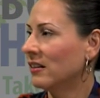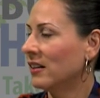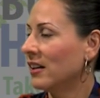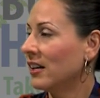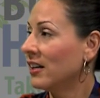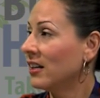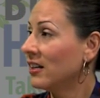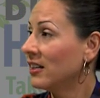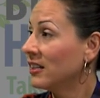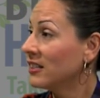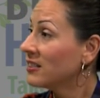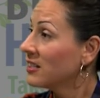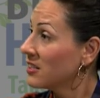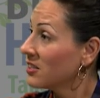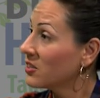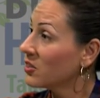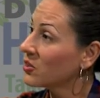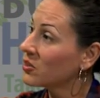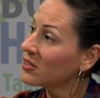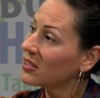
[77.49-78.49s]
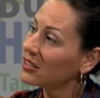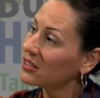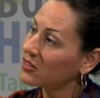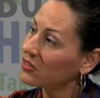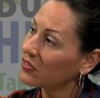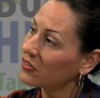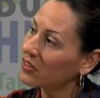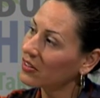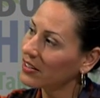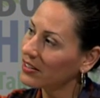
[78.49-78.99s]
And it does those things
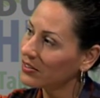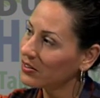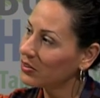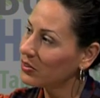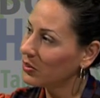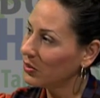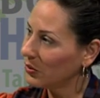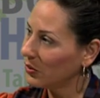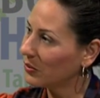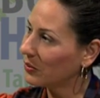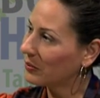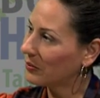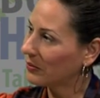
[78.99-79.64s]
for us too.